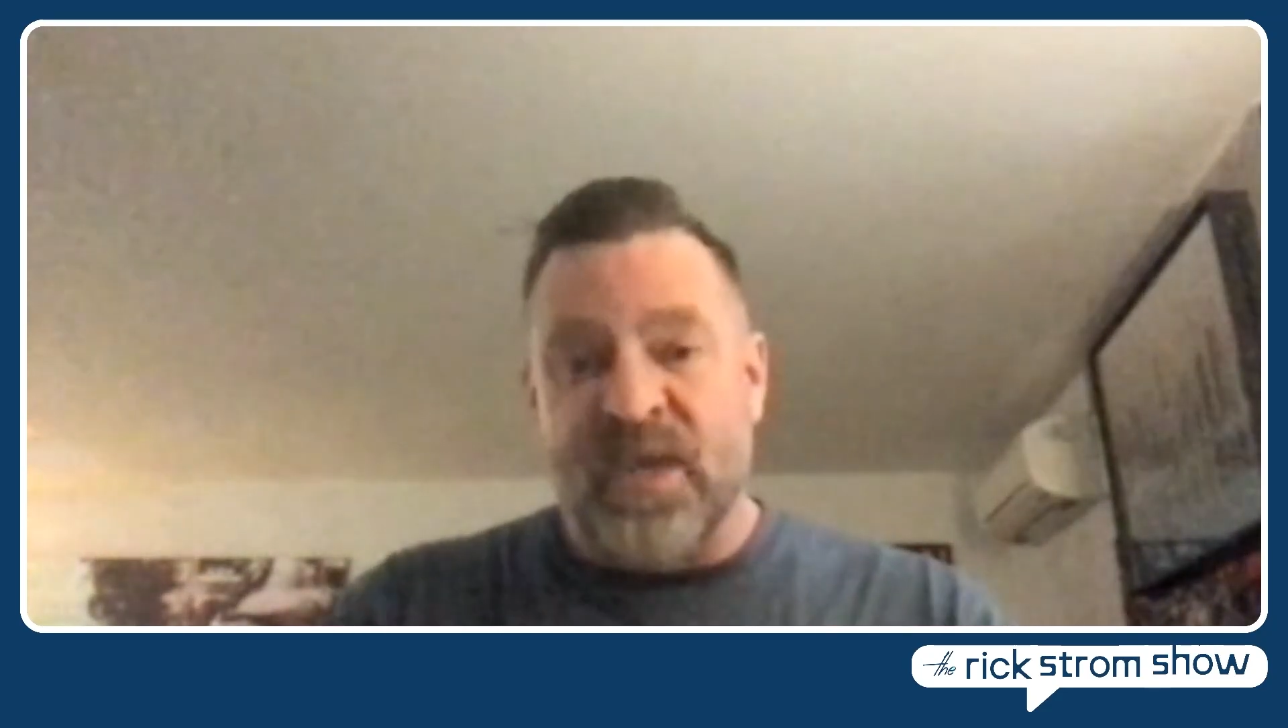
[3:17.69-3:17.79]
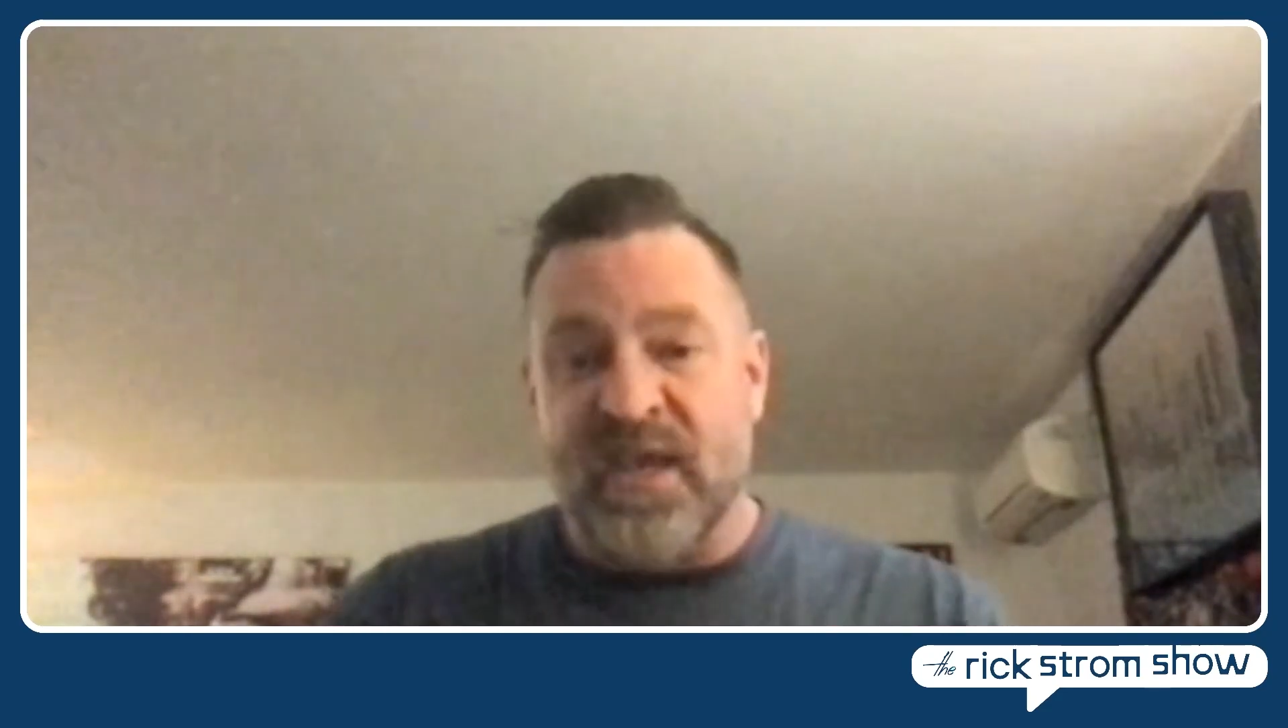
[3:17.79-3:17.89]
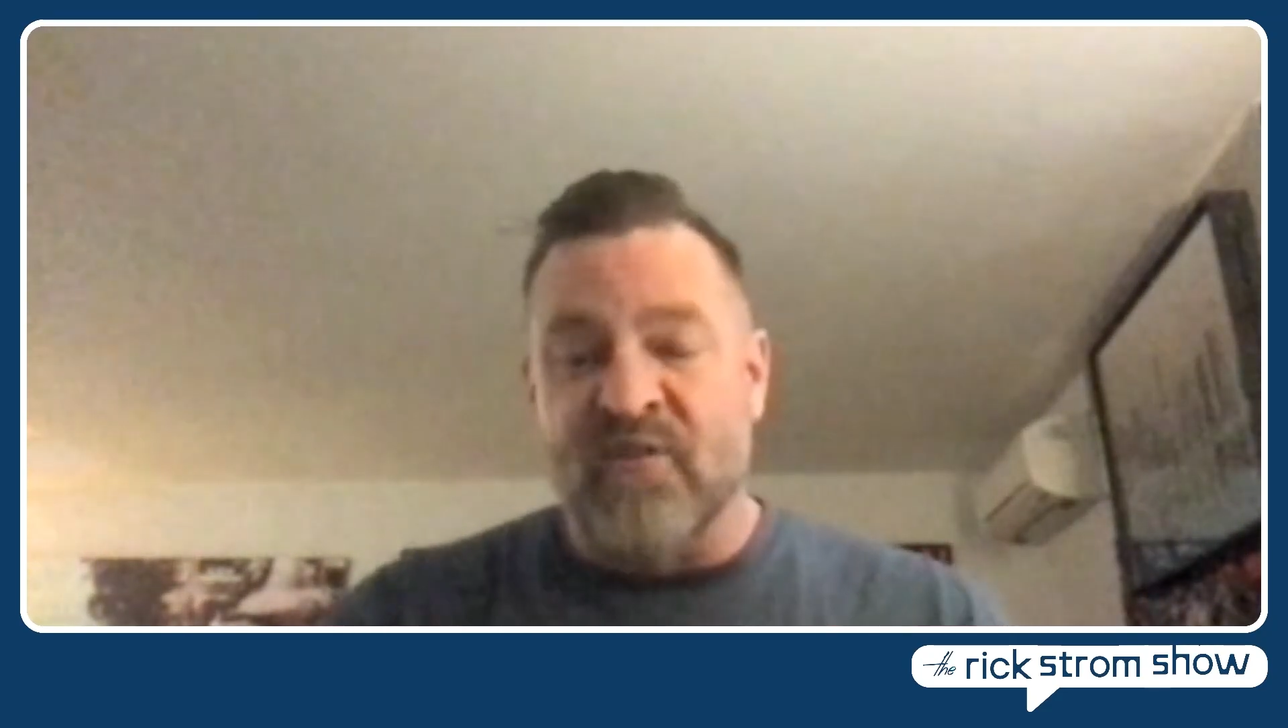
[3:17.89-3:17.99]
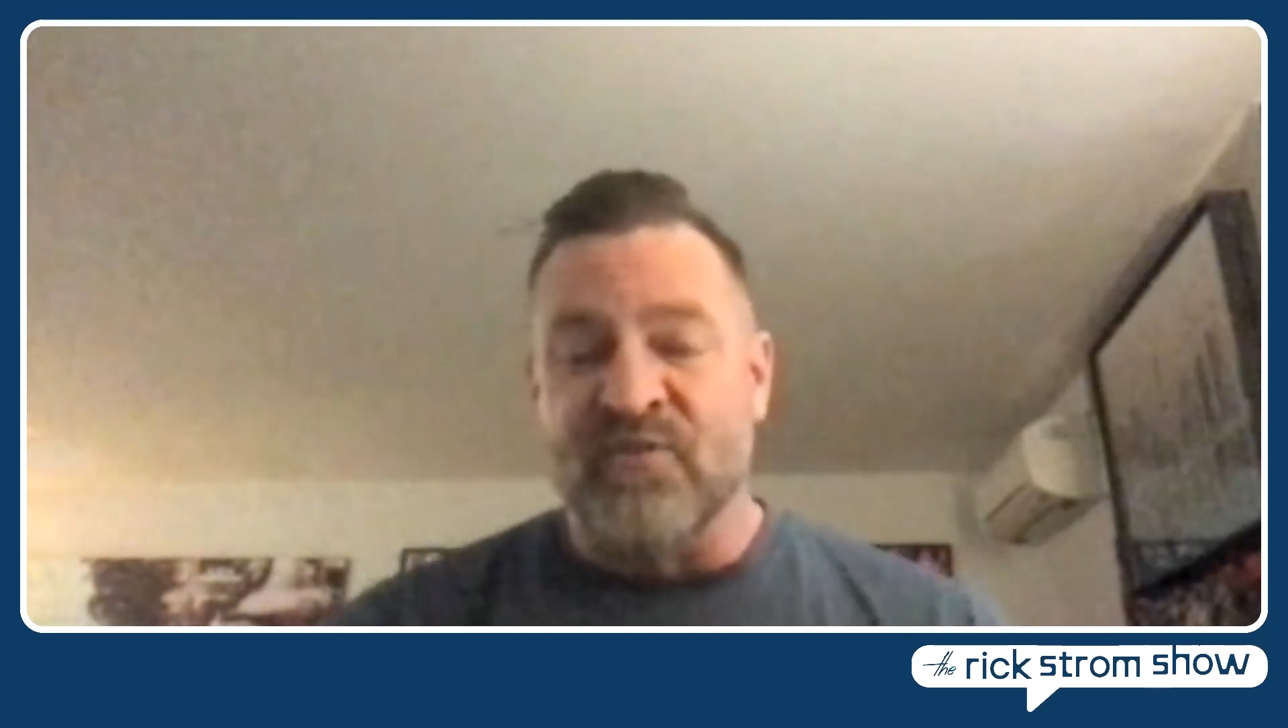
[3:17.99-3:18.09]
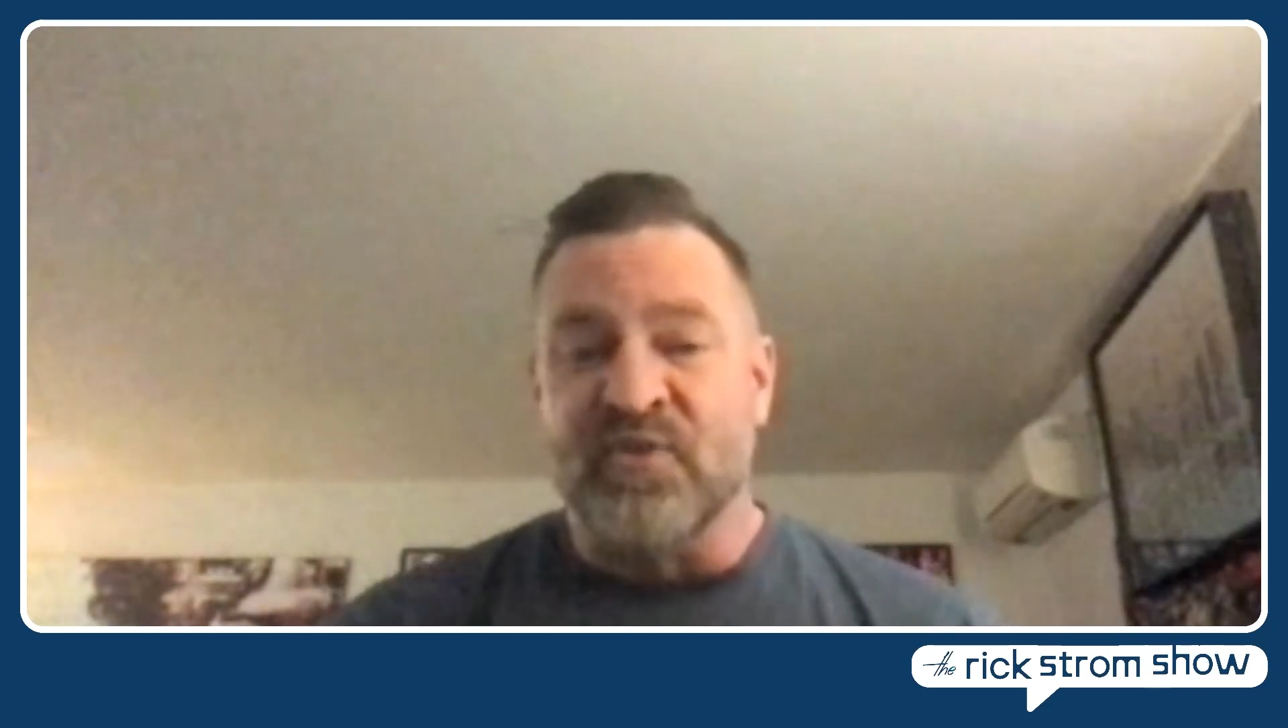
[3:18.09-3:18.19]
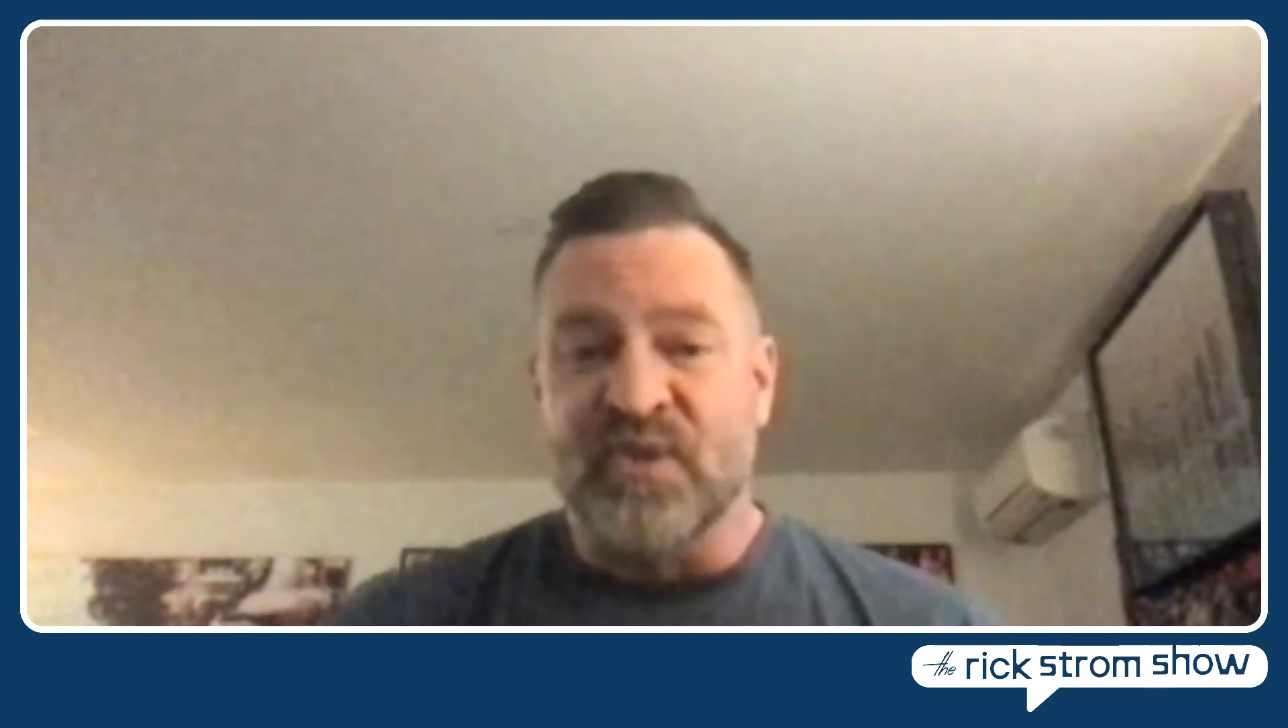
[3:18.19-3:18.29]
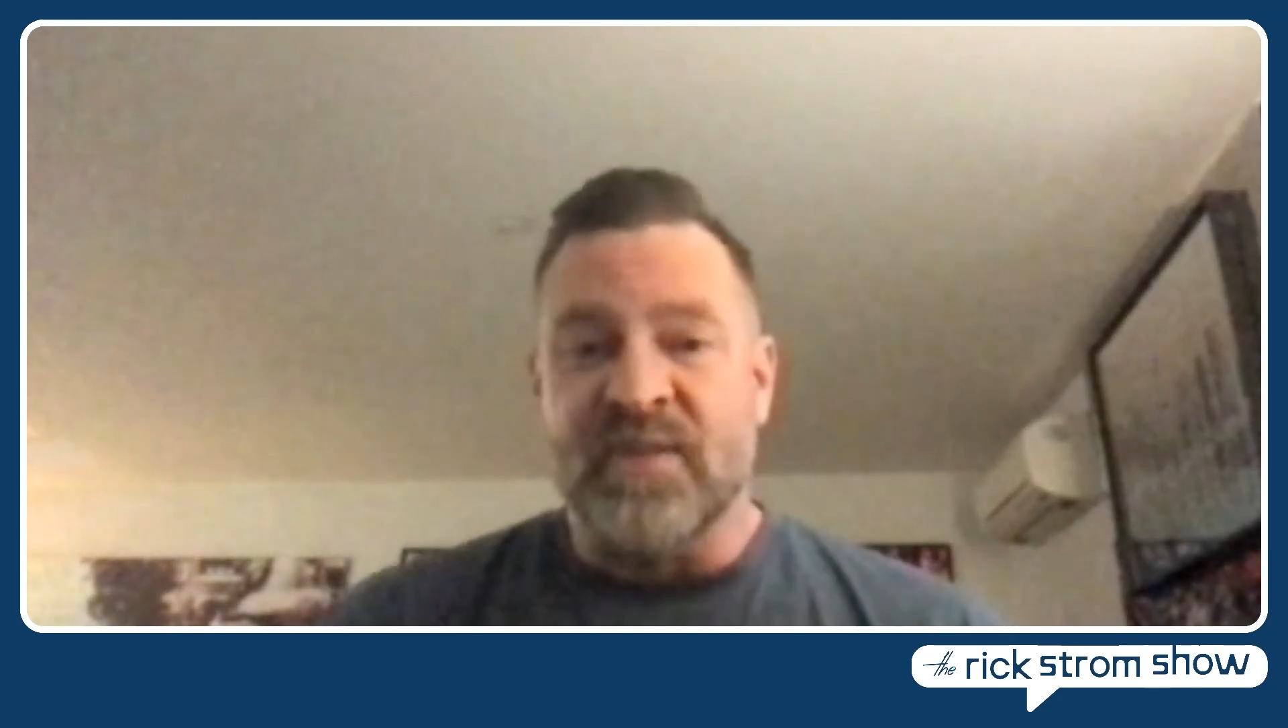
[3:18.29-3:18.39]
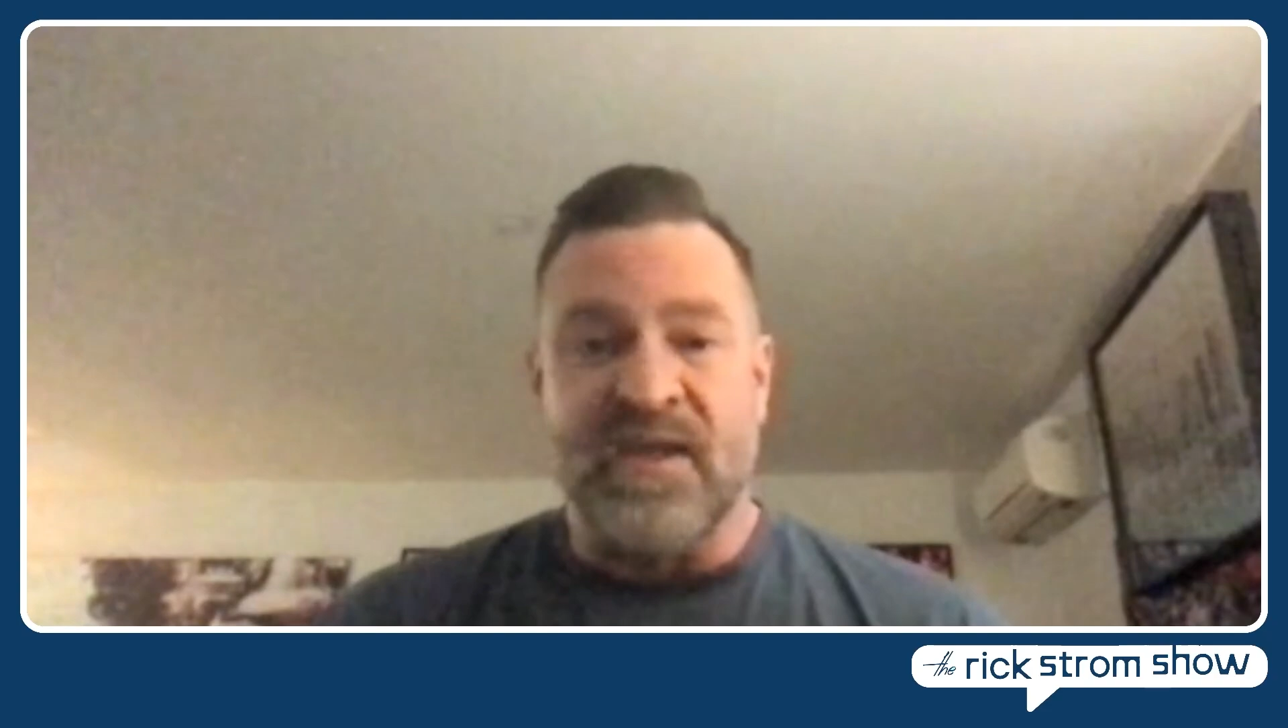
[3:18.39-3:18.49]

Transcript: interviewed in